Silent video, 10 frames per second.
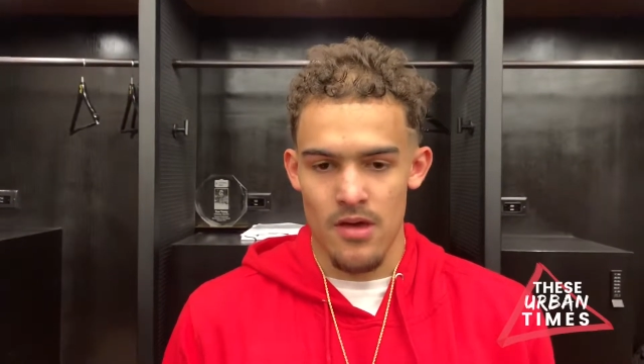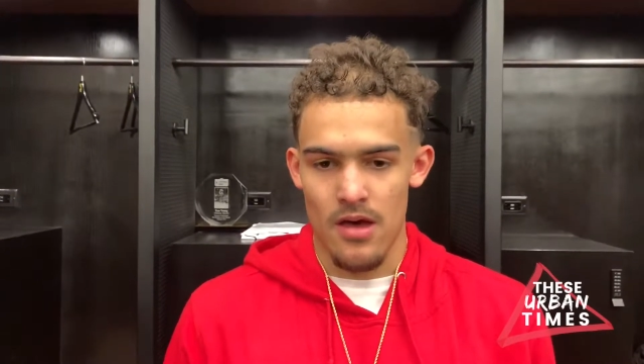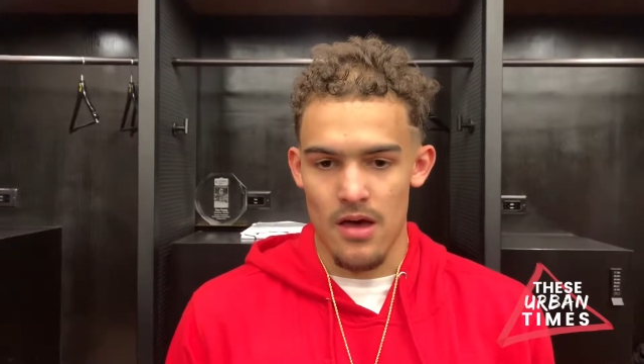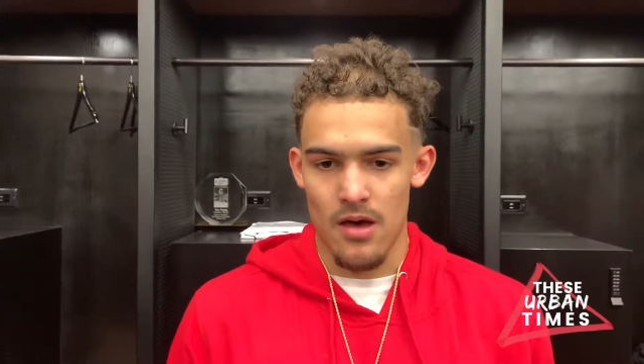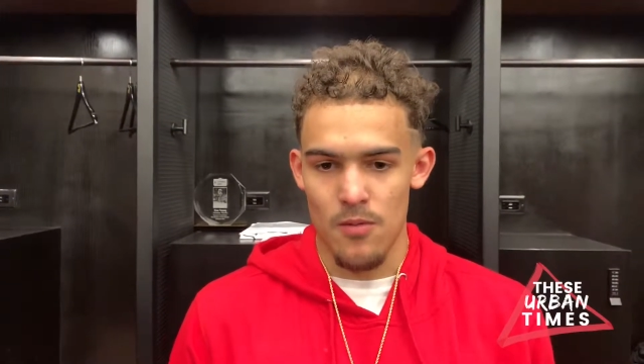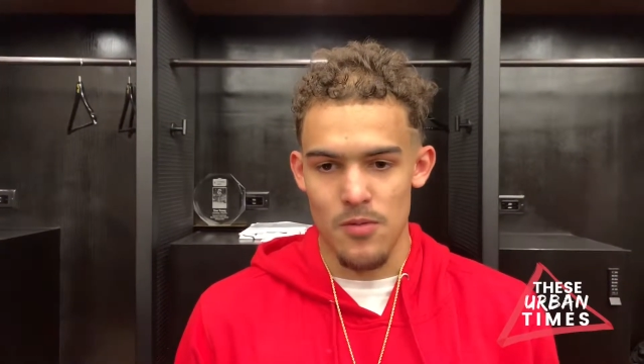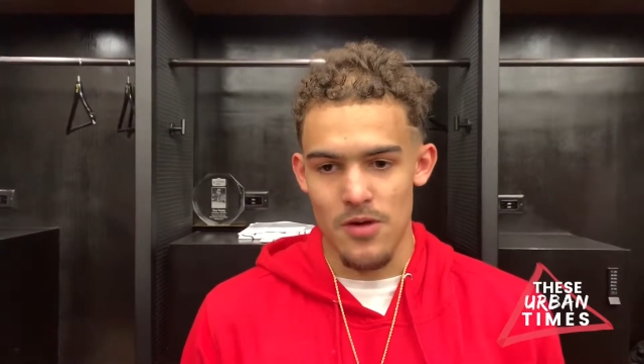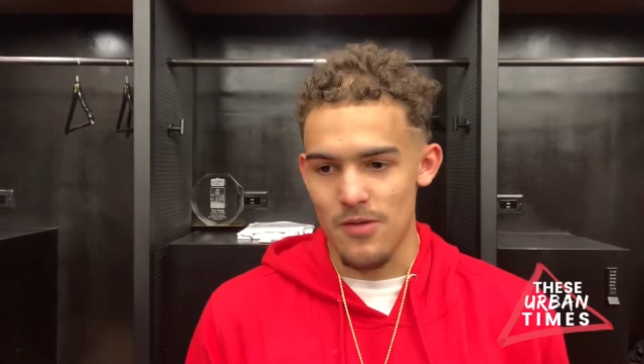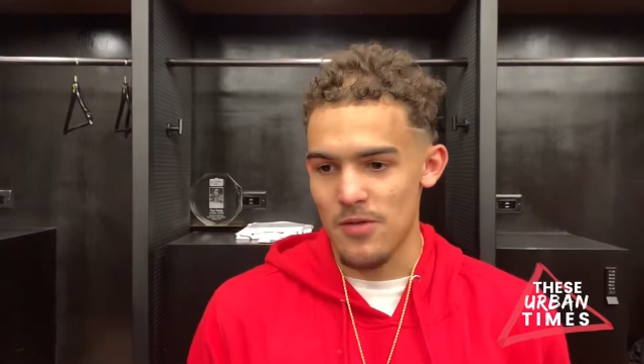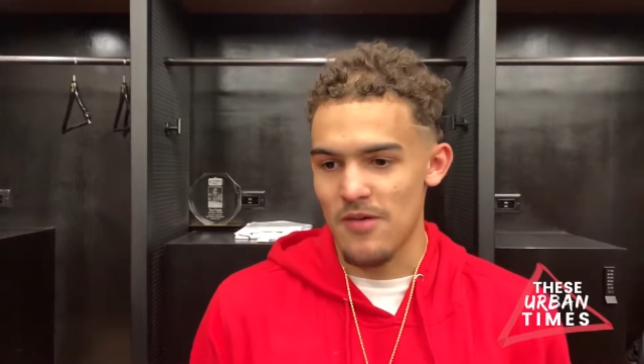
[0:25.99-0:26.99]

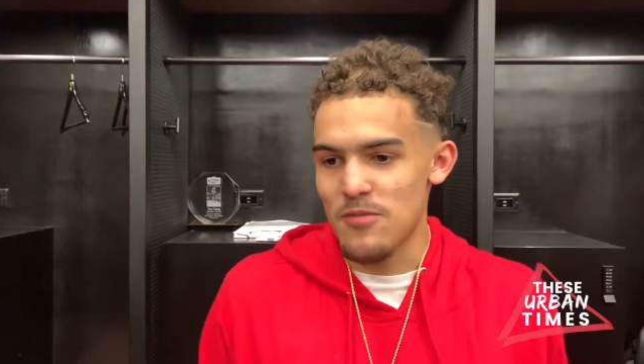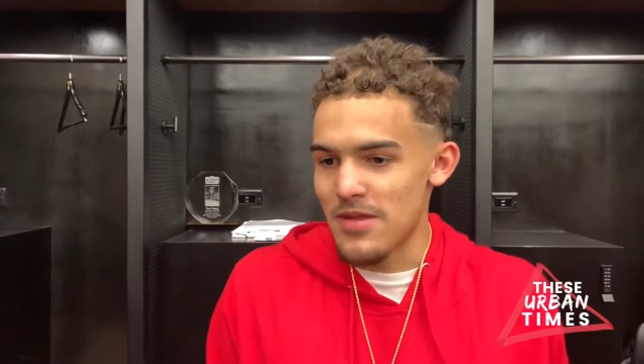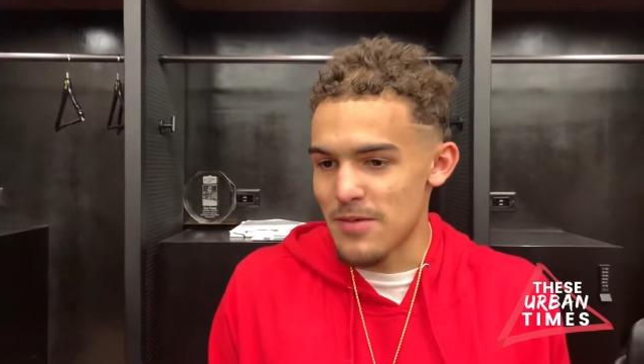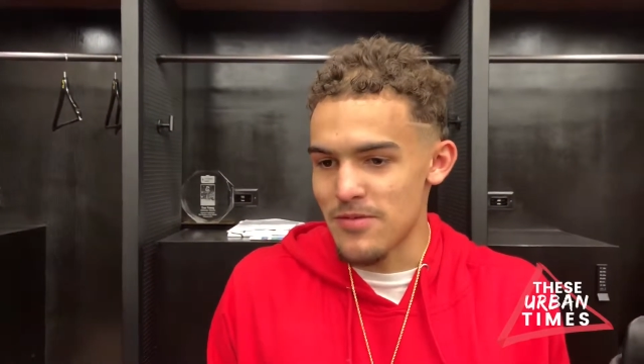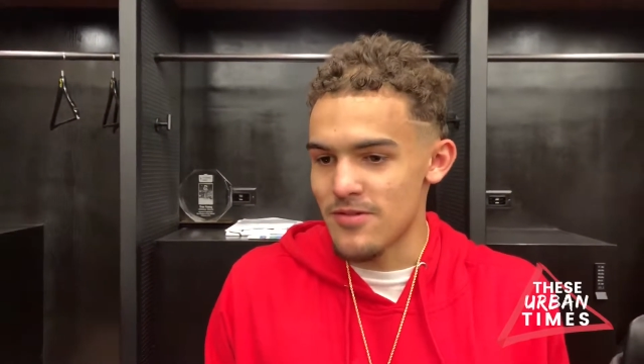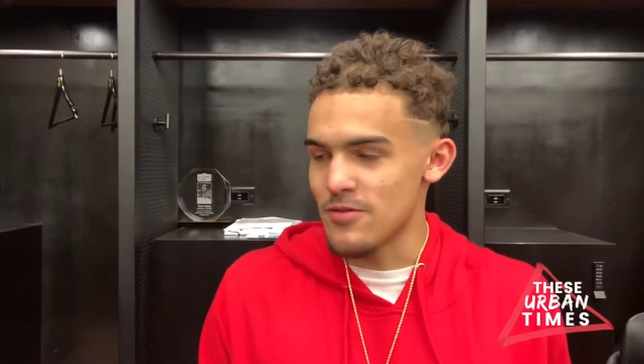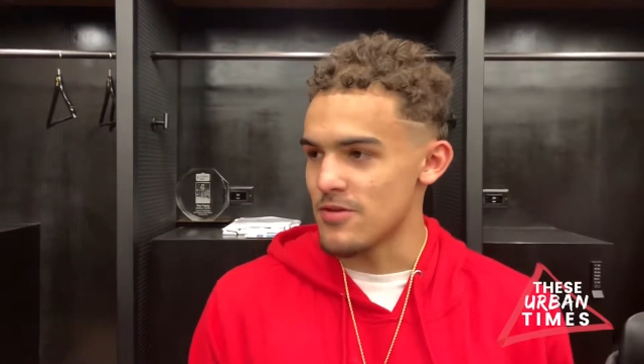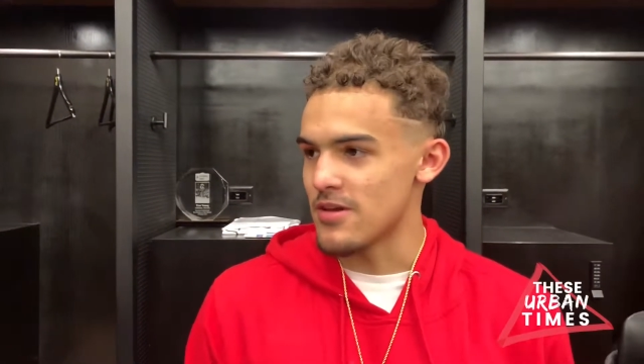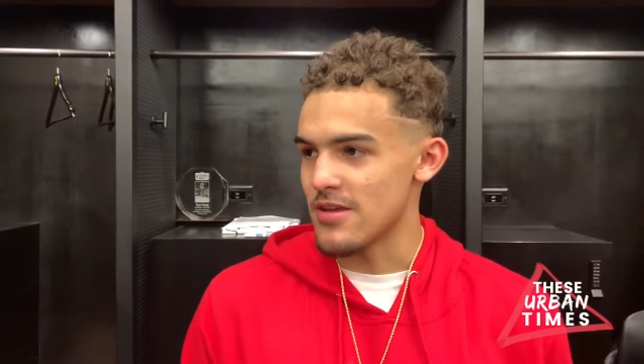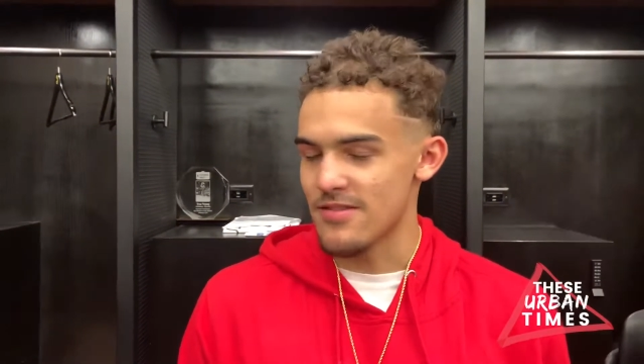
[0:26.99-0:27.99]
We haven't been able to shoot
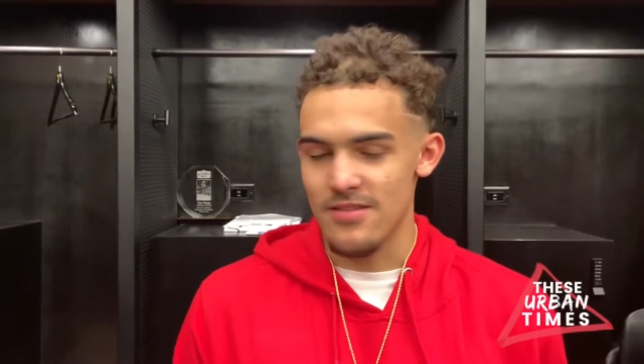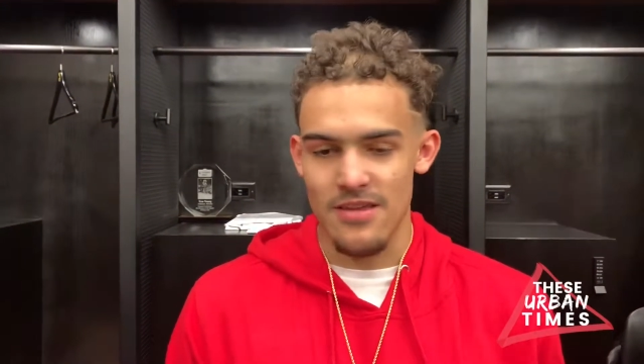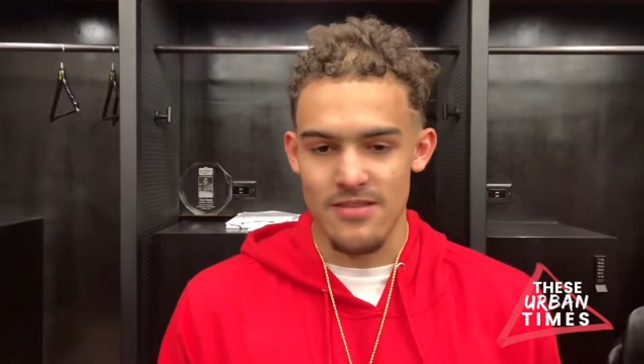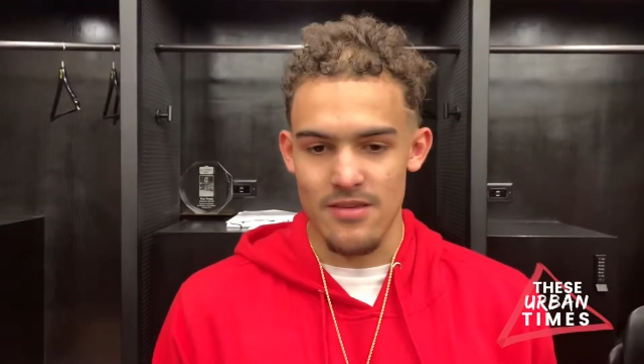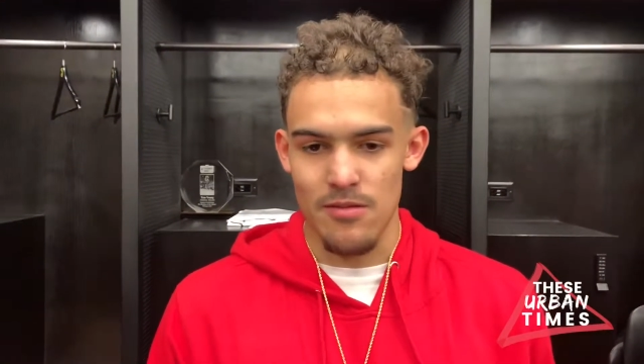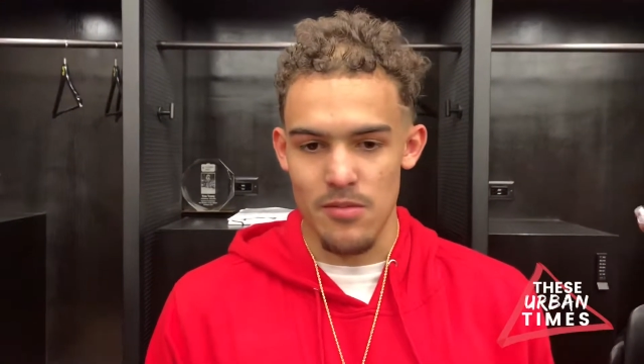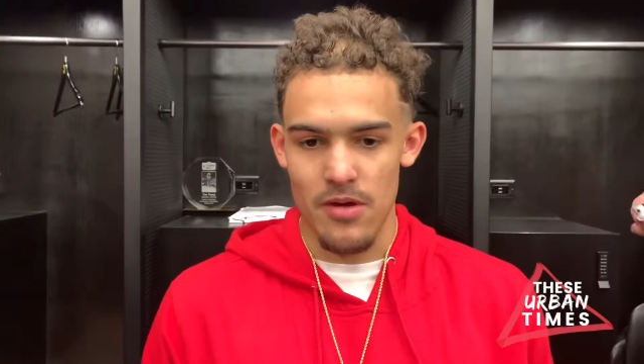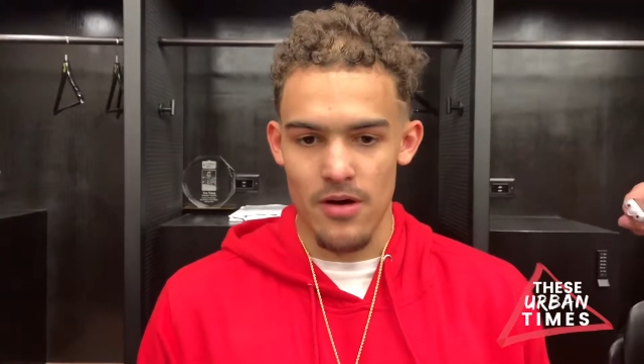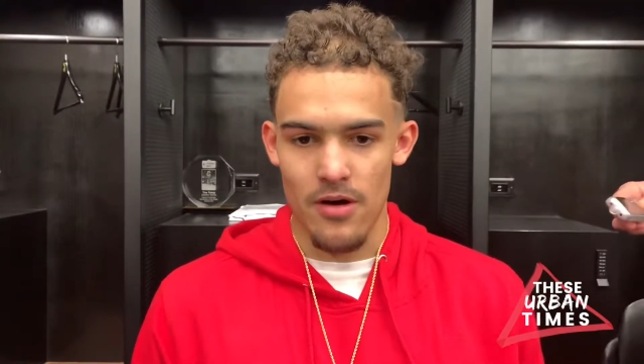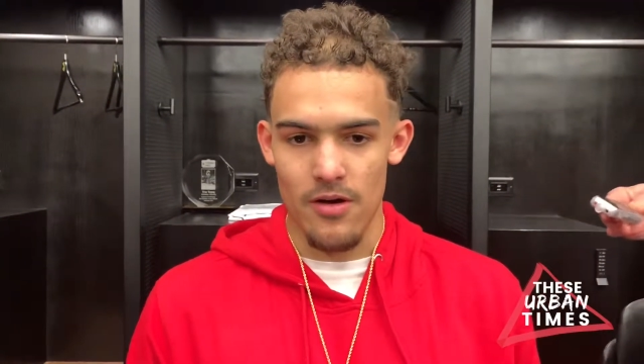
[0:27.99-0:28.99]
good against that team
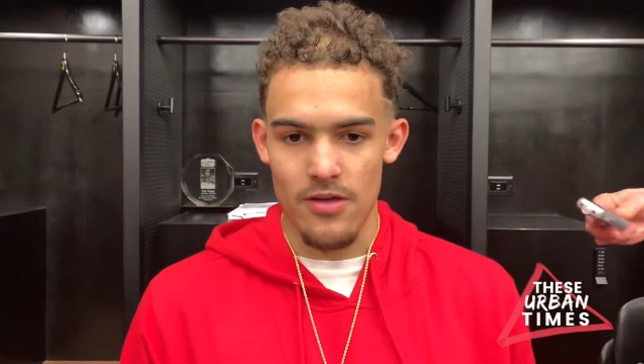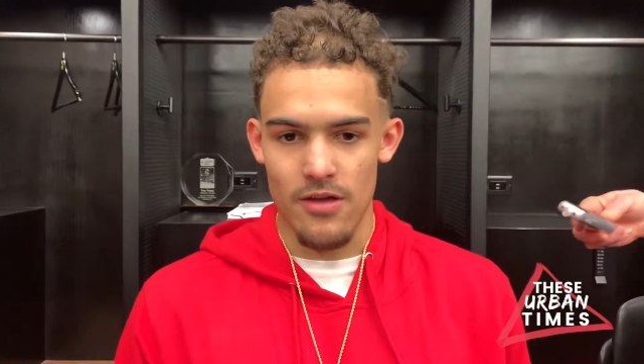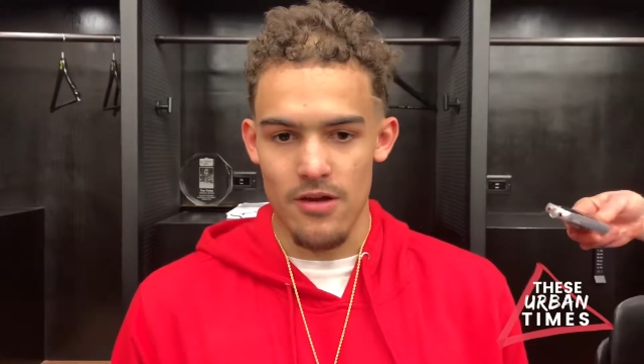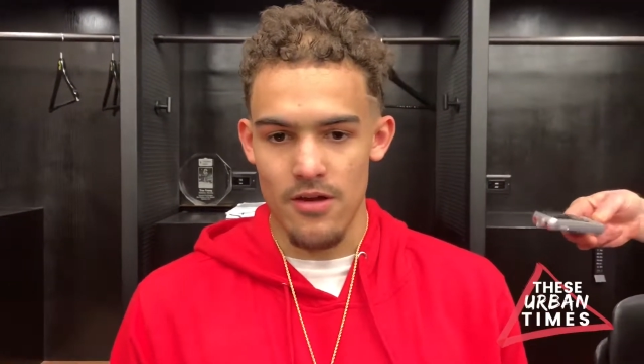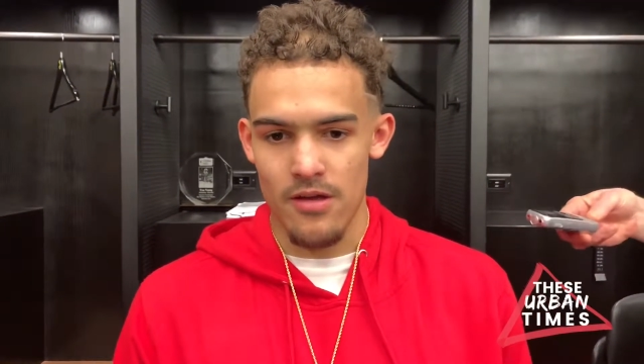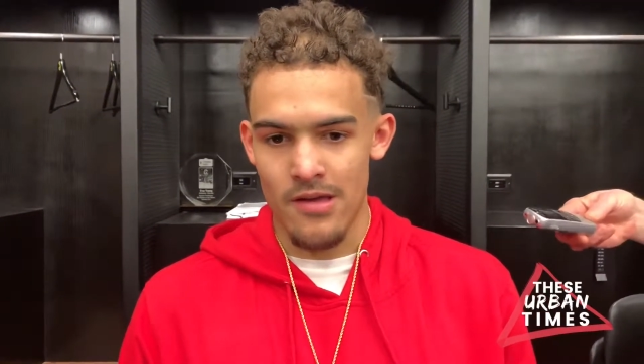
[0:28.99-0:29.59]
all year.